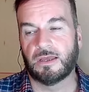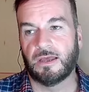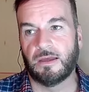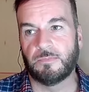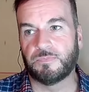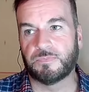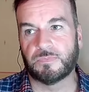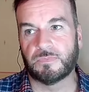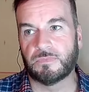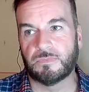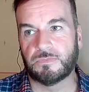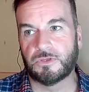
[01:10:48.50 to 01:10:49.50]

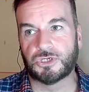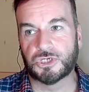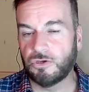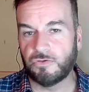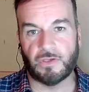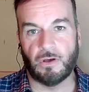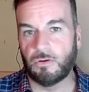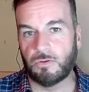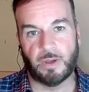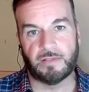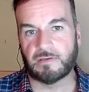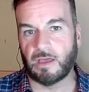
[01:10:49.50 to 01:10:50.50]
the Jews are
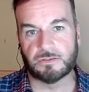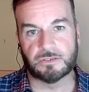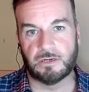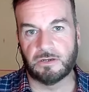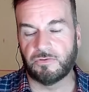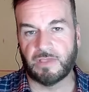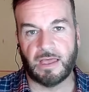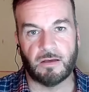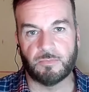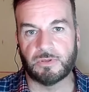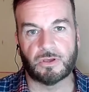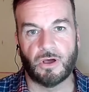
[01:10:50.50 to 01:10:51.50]
always going to lose
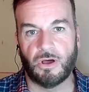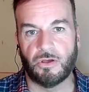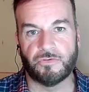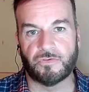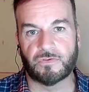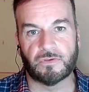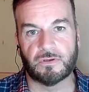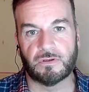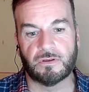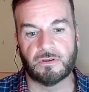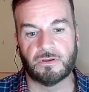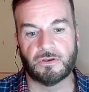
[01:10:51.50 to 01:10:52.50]
out because
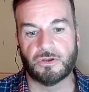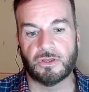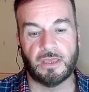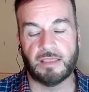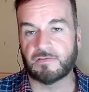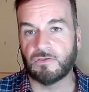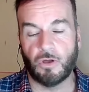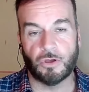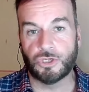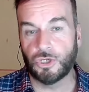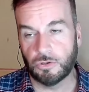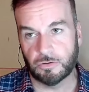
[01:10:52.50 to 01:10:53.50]
it's not a
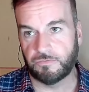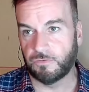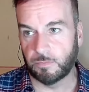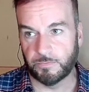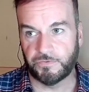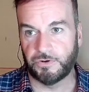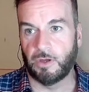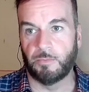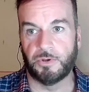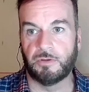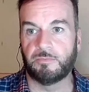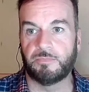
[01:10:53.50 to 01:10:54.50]
uniform
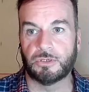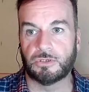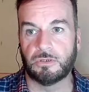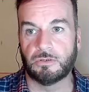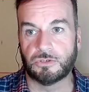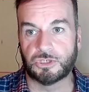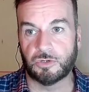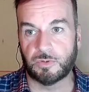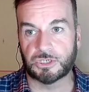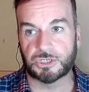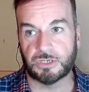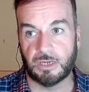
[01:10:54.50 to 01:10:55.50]
phenomenon, but
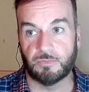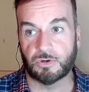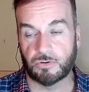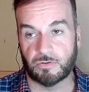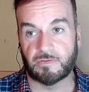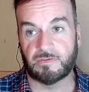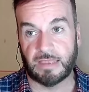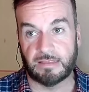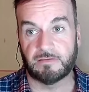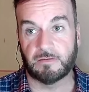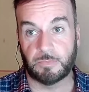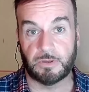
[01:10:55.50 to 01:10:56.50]
Jewish immigrants
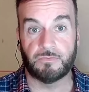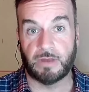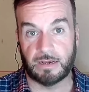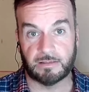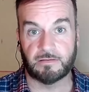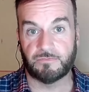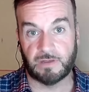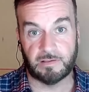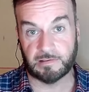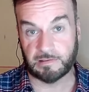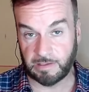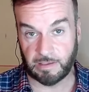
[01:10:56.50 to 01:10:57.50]
tend to be relatively
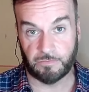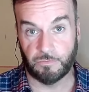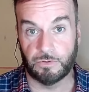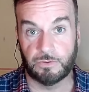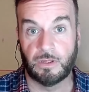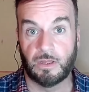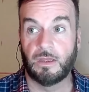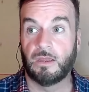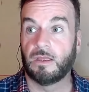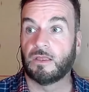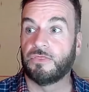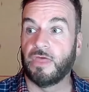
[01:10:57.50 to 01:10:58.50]
successful.
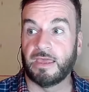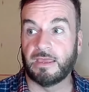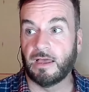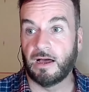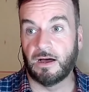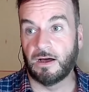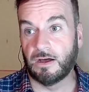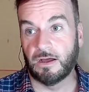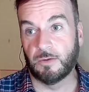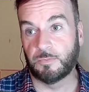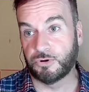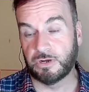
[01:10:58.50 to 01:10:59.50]
They
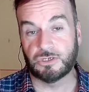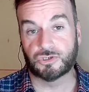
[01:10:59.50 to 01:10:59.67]
are a pretty